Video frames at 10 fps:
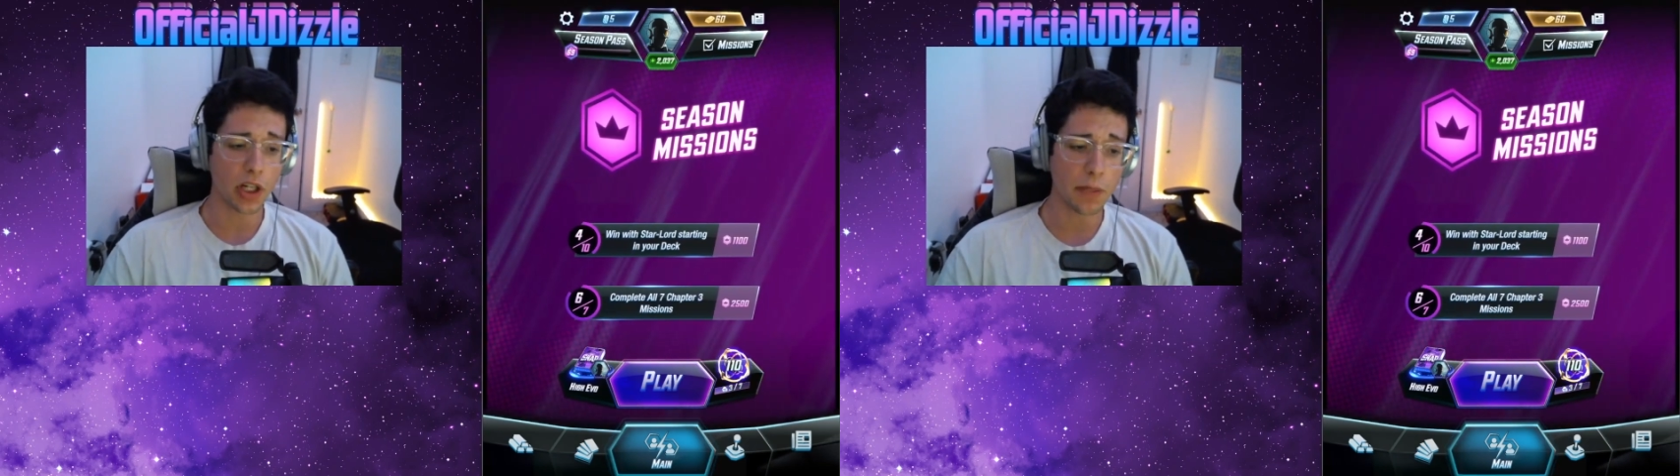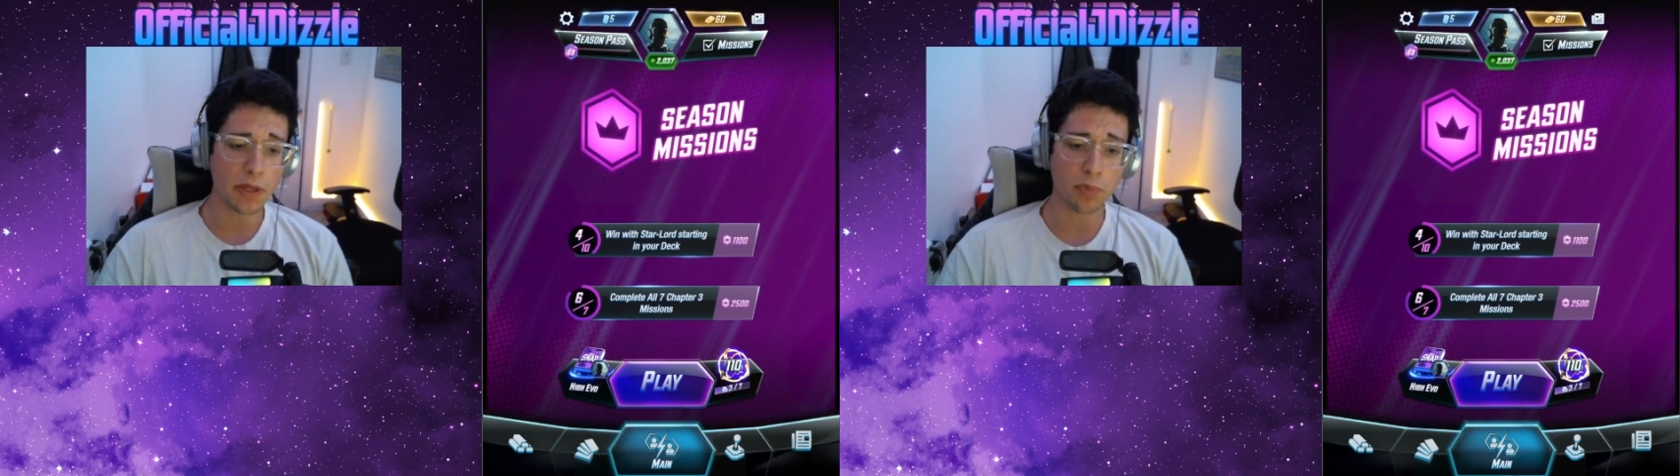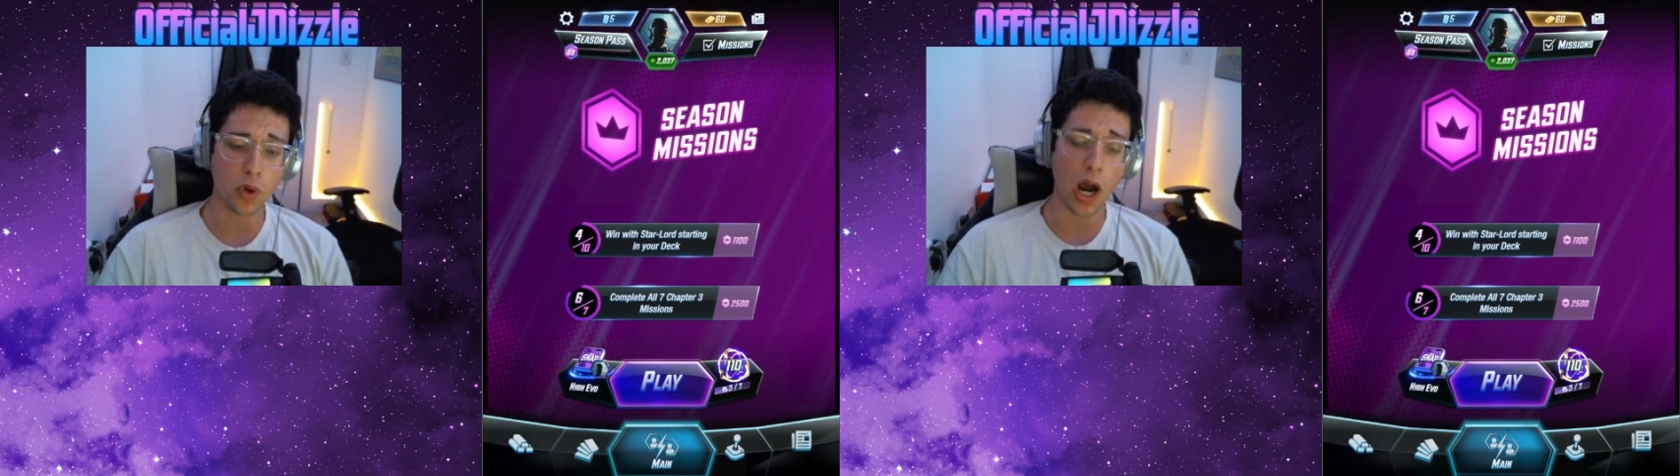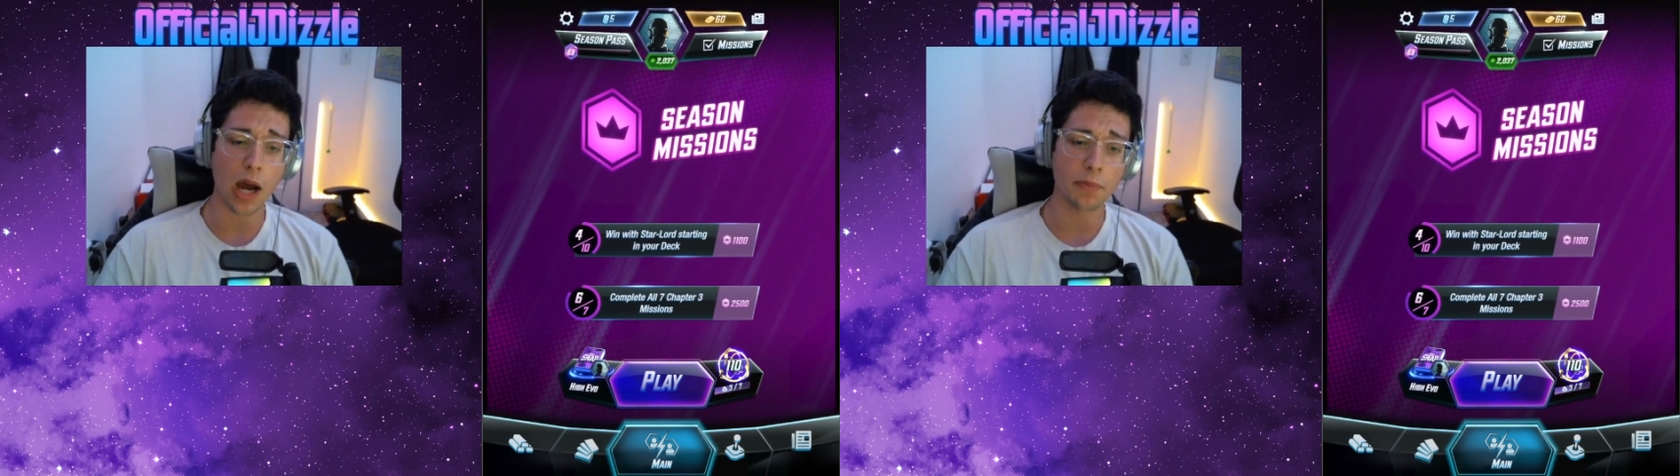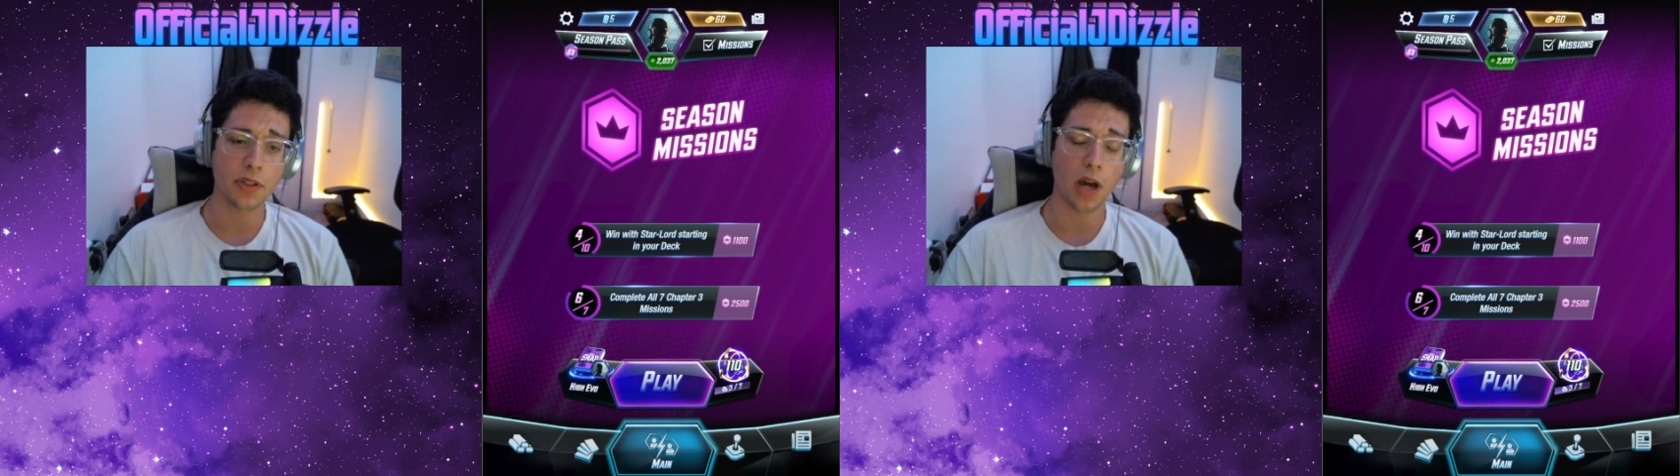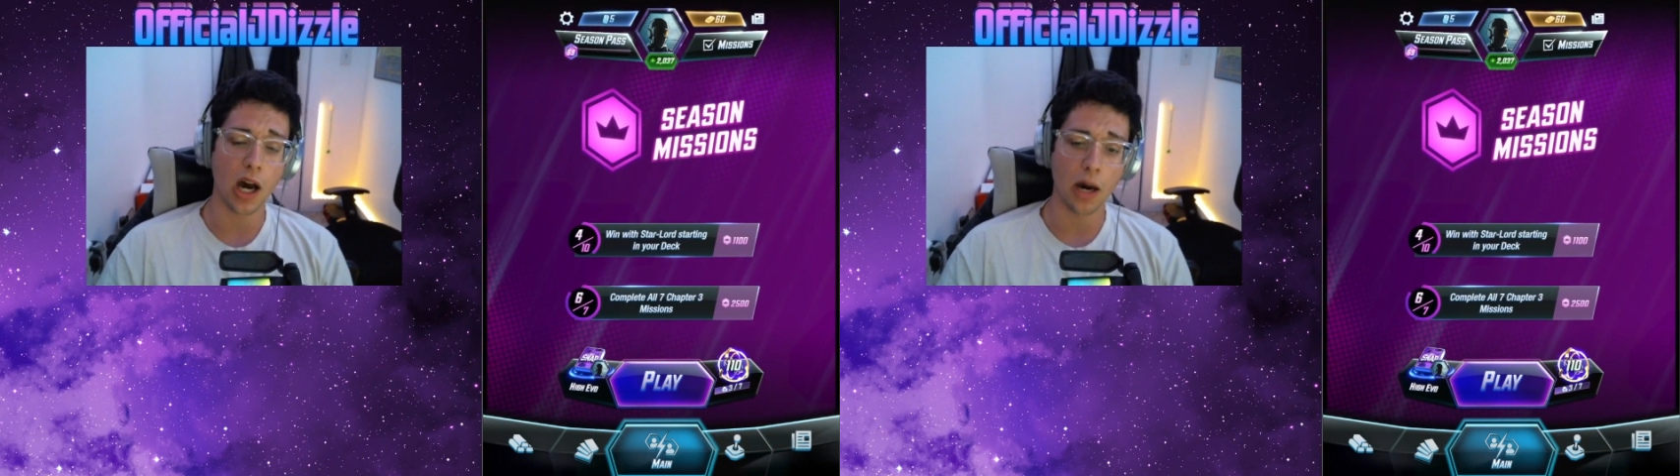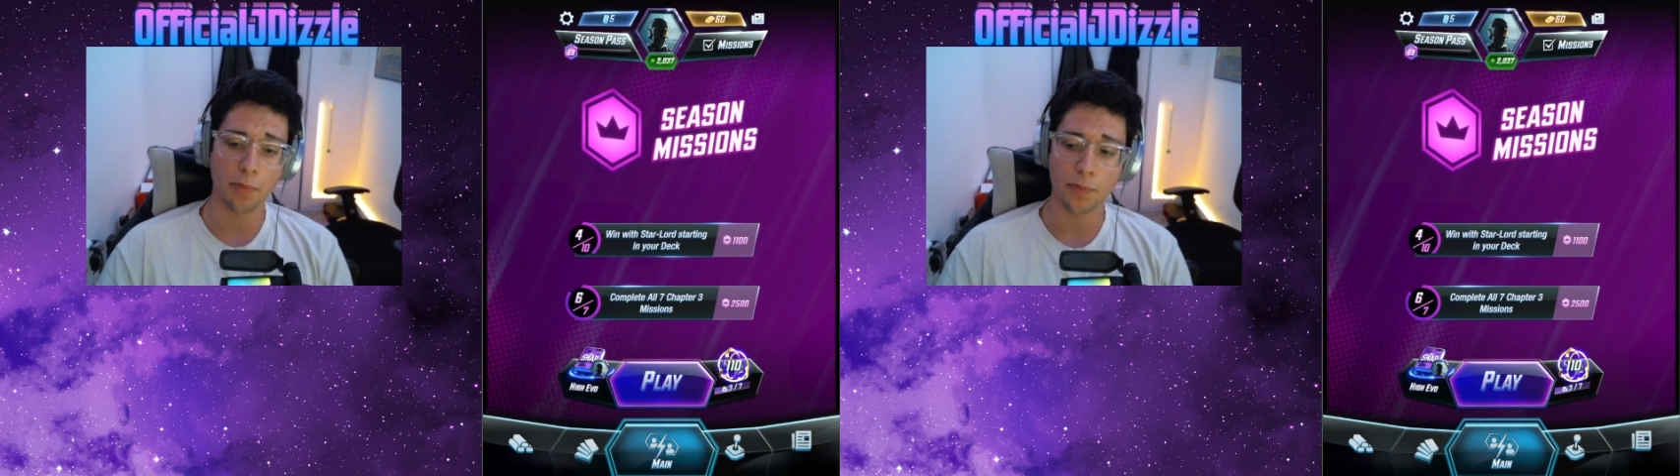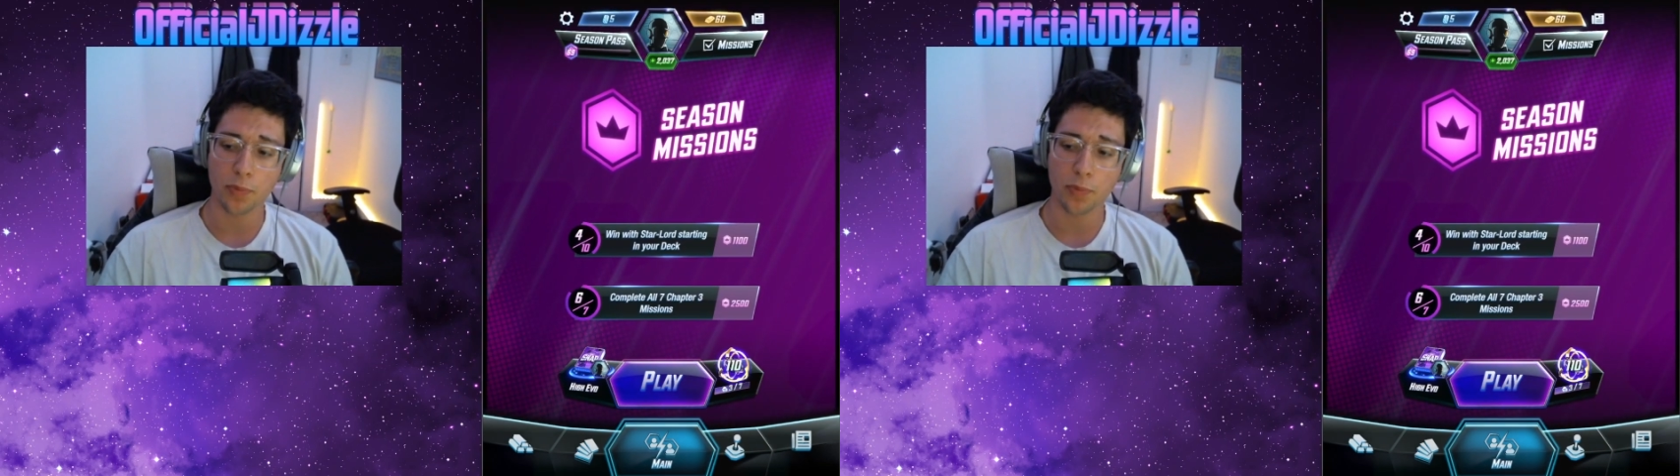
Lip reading: going to be be